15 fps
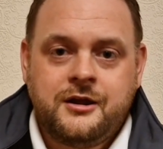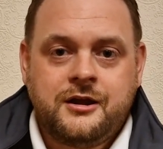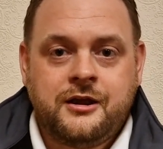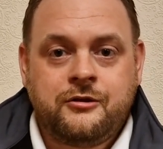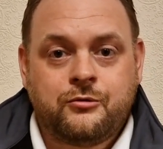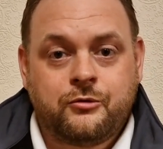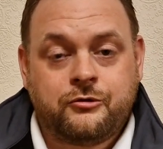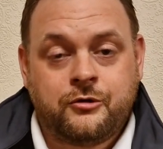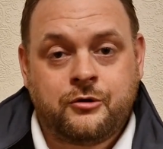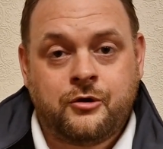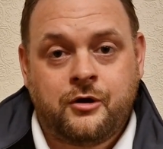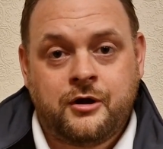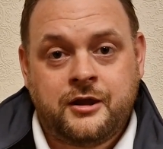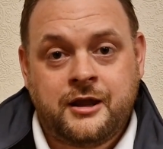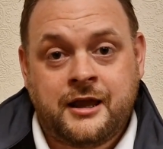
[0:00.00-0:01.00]
He's
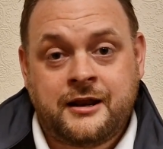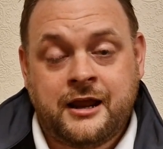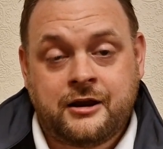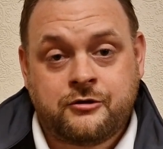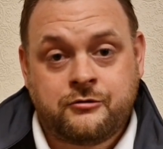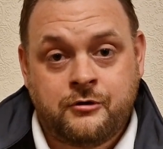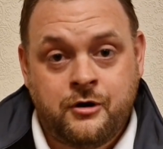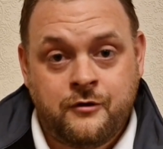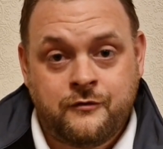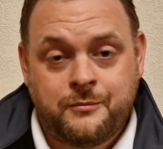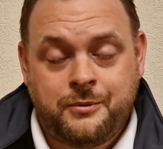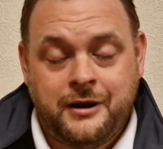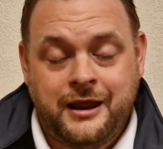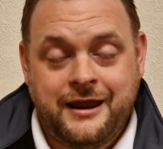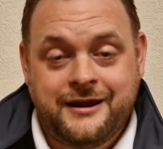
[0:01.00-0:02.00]
also he had extra over
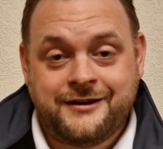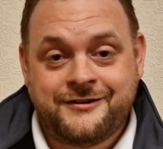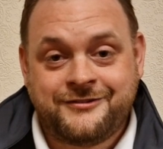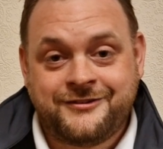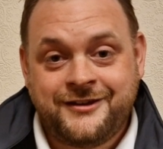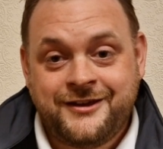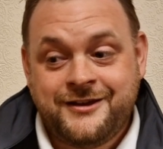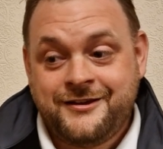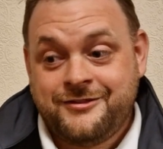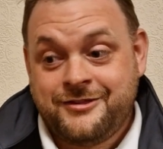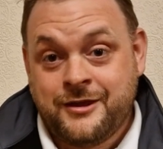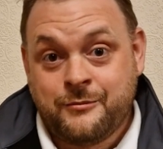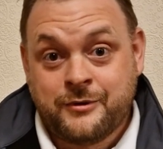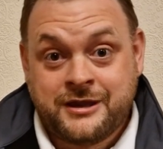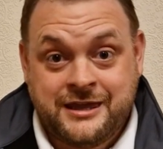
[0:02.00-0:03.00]
players
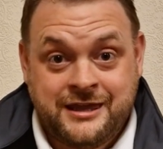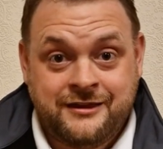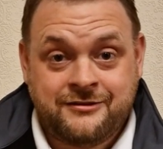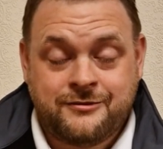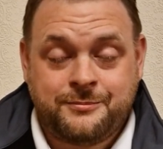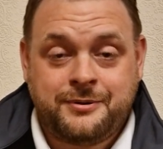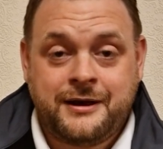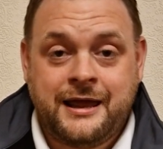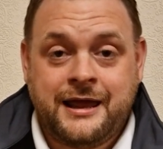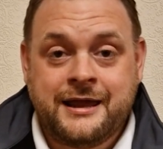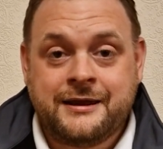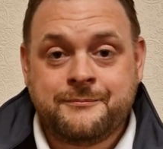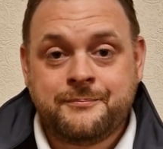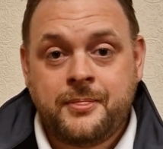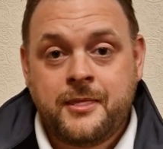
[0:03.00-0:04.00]
that were keen to
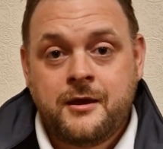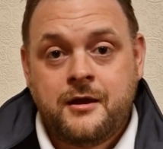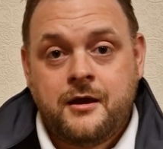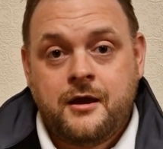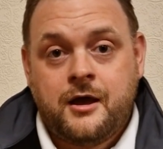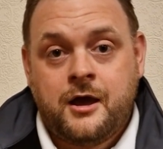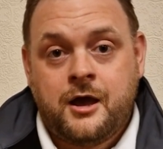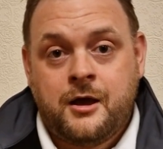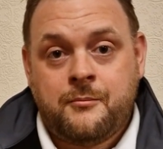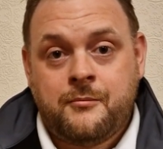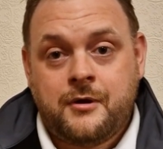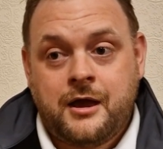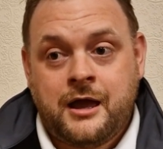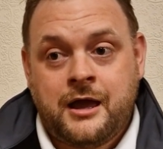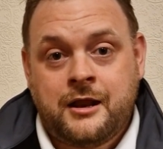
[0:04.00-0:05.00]
play,
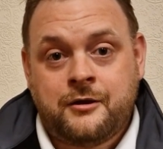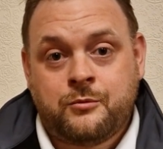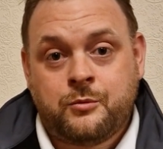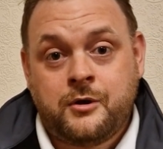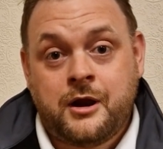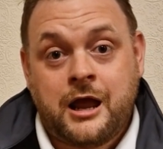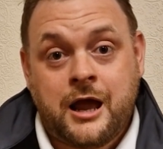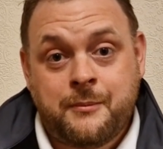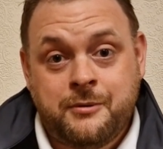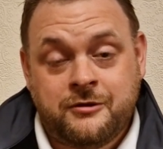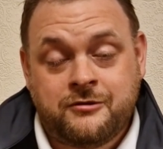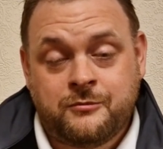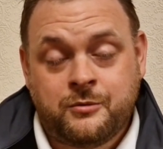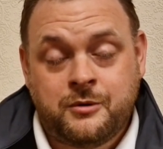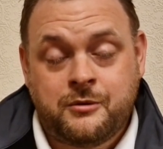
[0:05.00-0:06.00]
and we were
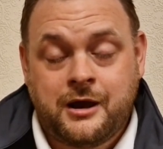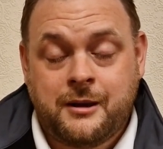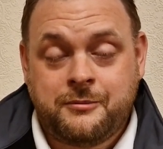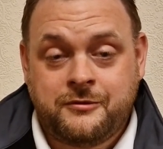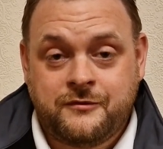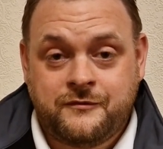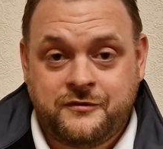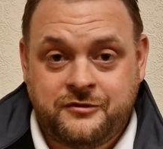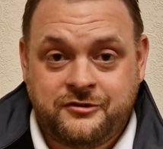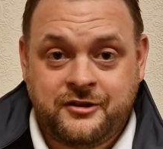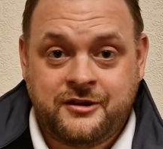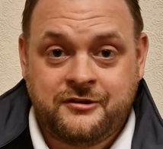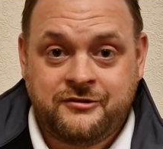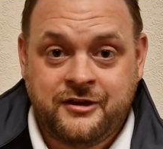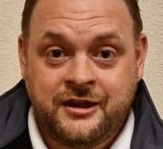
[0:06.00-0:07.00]
happy to
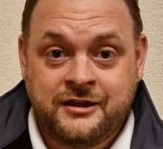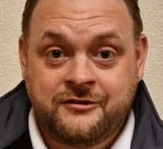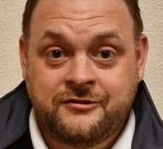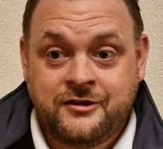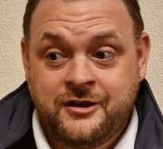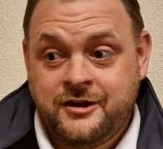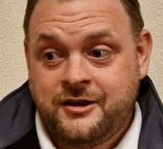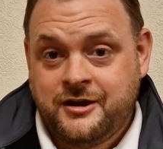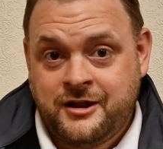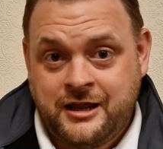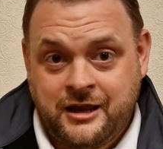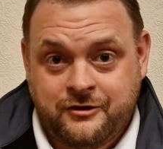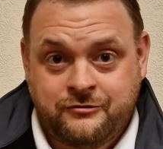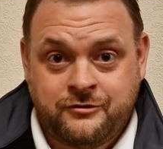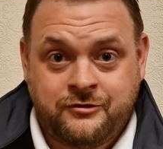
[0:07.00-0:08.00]
facilitate an
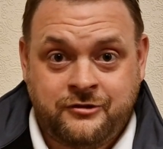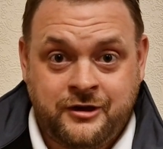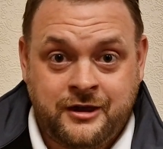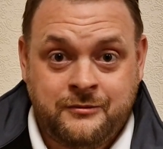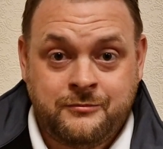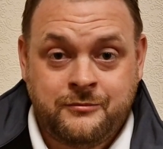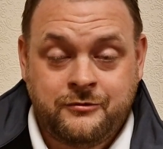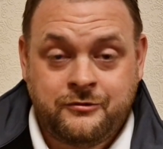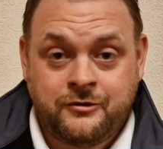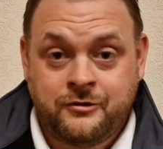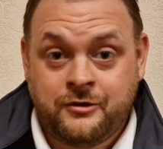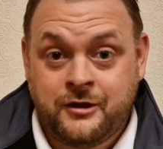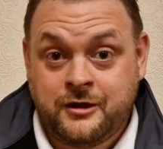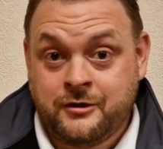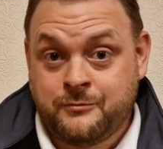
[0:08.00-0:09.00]
extra team so
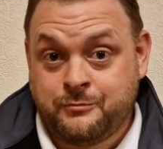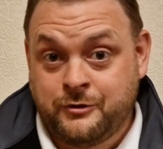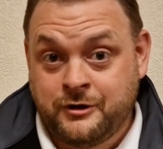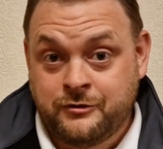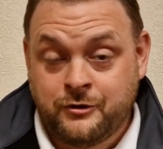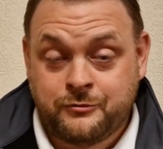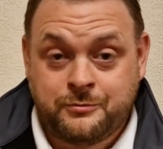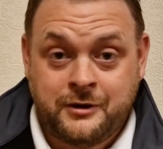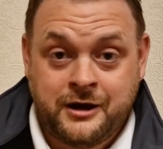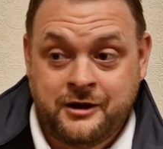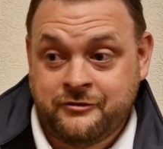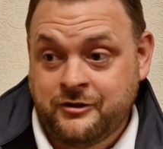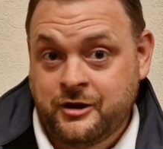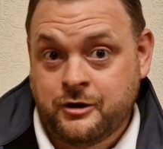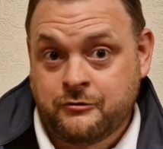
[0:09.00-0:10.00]
they could bring those
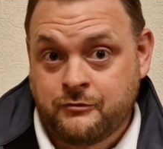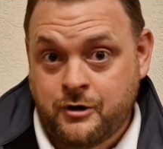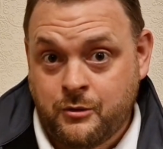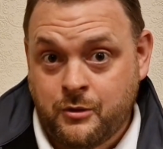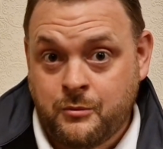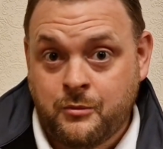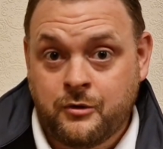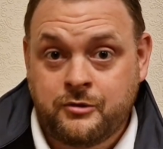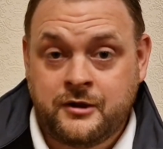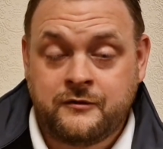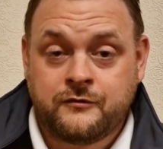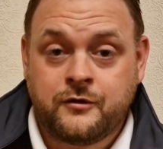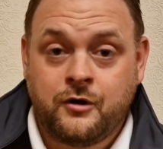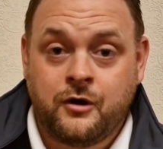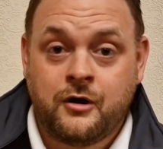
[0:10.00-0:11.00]
players in, grow on what
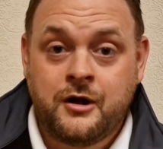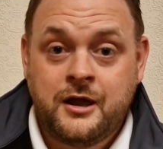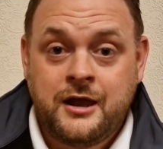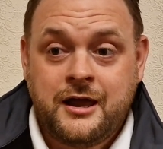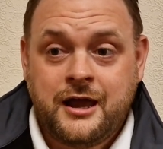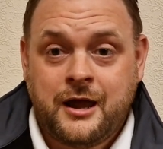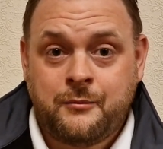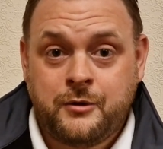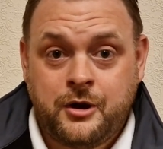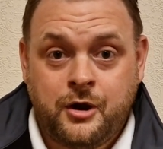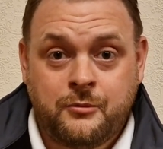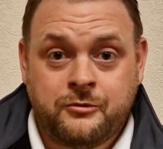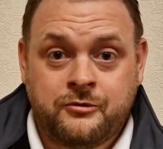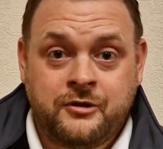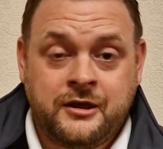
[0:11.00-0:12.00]
they've got, and we
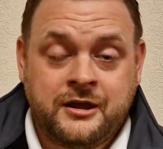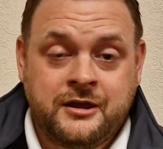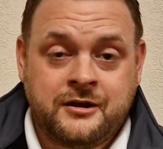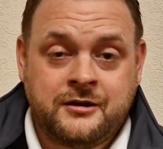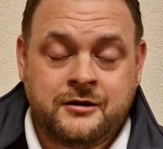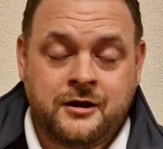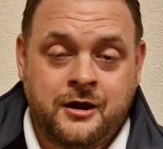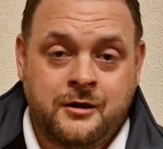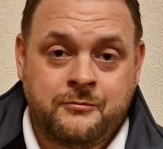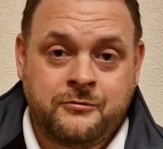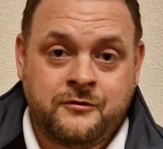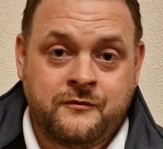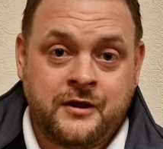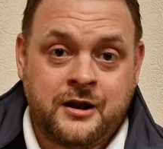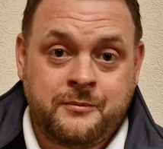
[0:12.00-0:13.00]
hope that they can
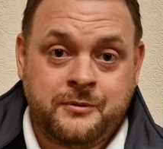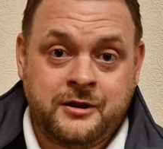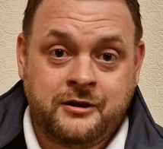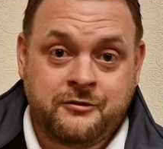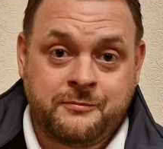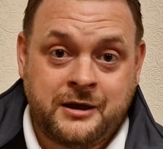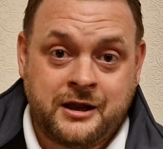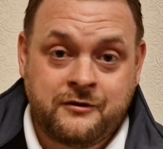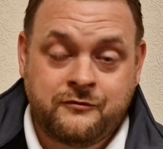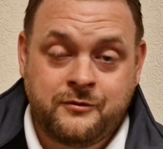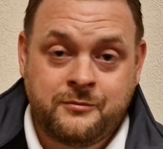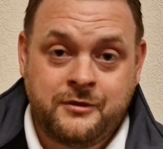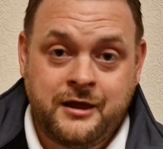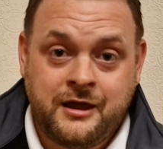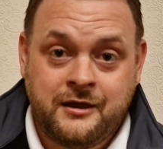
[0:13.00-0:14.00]
develop and expand
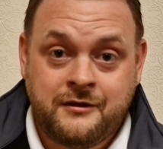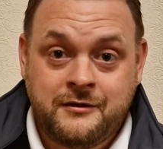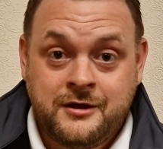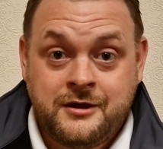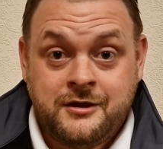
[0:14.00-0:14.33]
from there.